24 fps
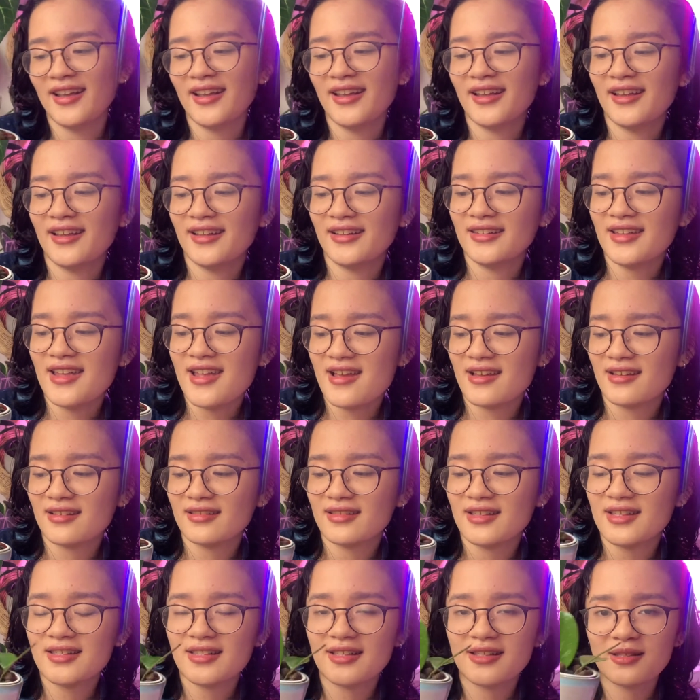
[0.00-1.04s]
And yeah,
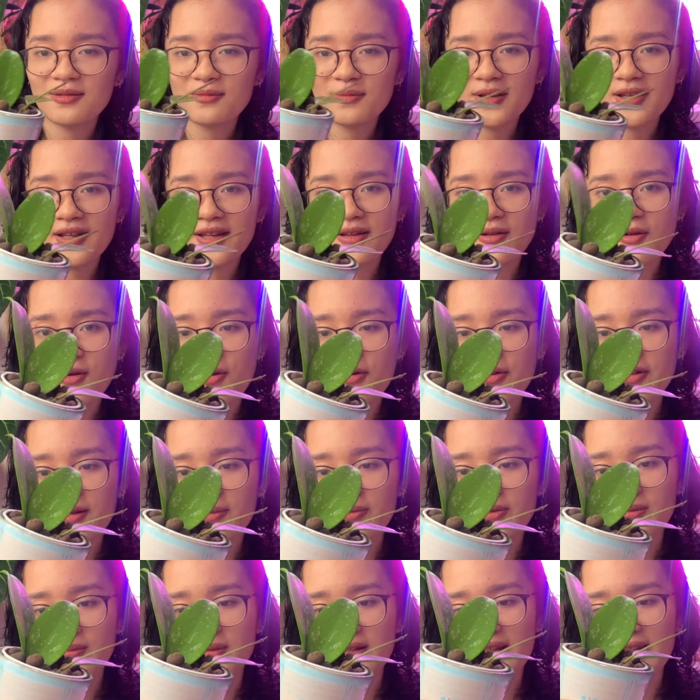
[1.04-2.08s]
this is my Hoya
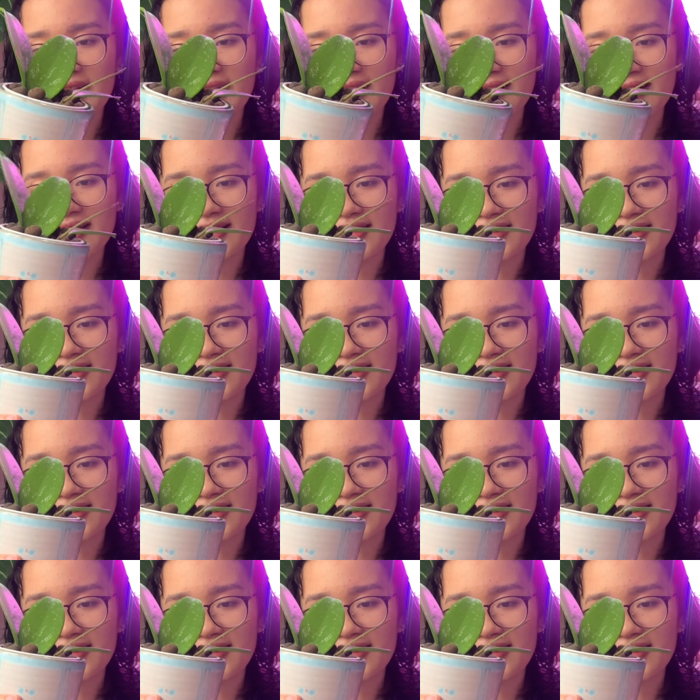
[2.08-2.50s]
Pubescens